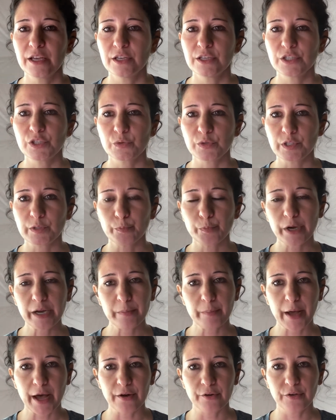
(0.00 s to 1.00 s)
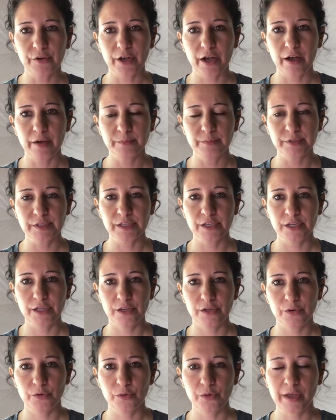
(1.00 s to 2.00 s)
So a spray bottle comes
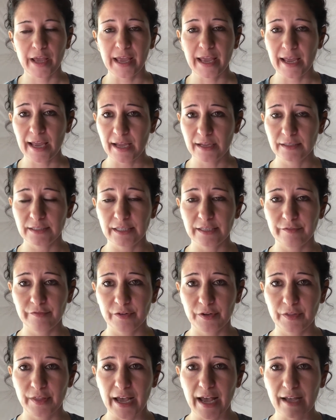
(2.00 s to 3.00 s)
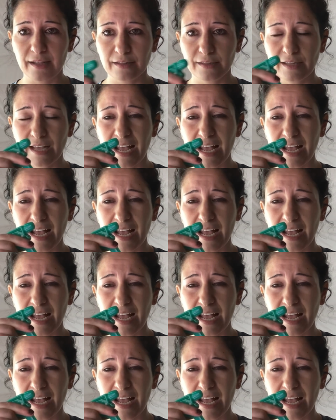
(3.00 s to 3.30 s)
in handy for that.